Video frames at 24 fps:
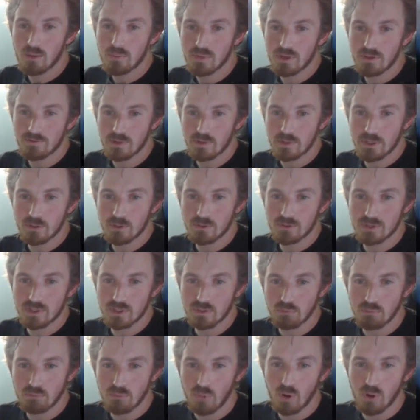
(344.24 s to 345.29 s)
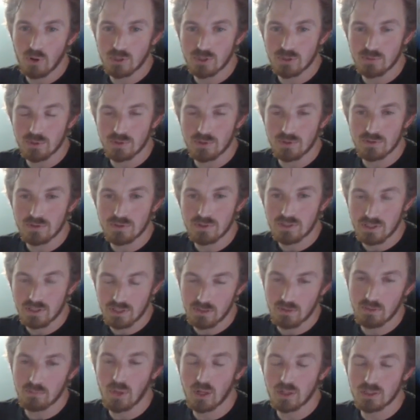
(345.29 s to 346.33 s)
if you're using
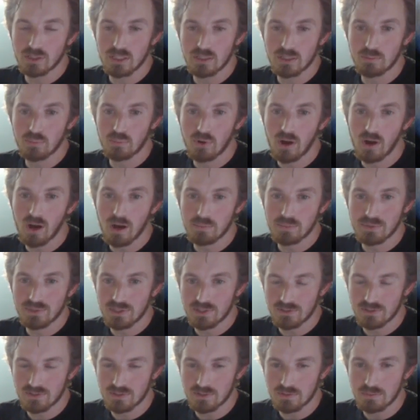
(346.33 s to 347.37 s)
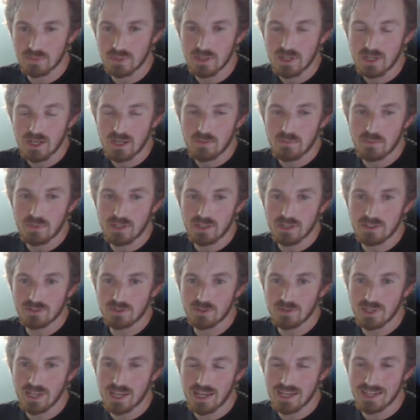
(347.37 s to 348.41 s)
a multi-prop system, because
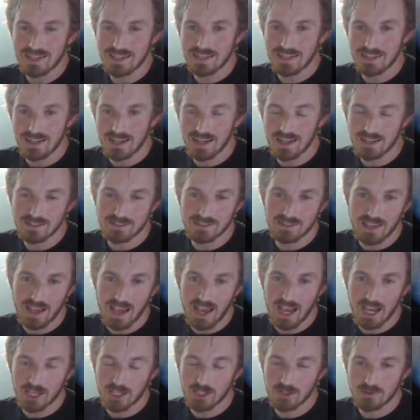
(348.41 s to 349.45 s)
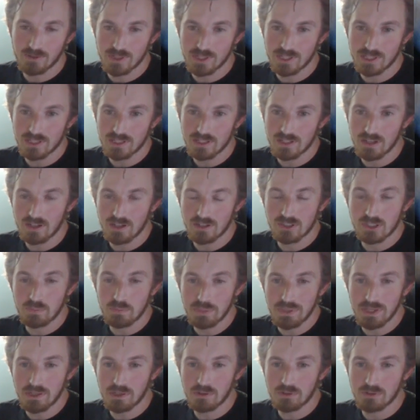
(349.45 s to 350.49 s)
you can't get as accurate
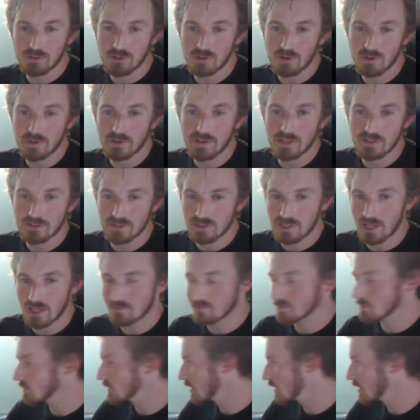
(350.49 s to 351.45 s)
speed control as you can from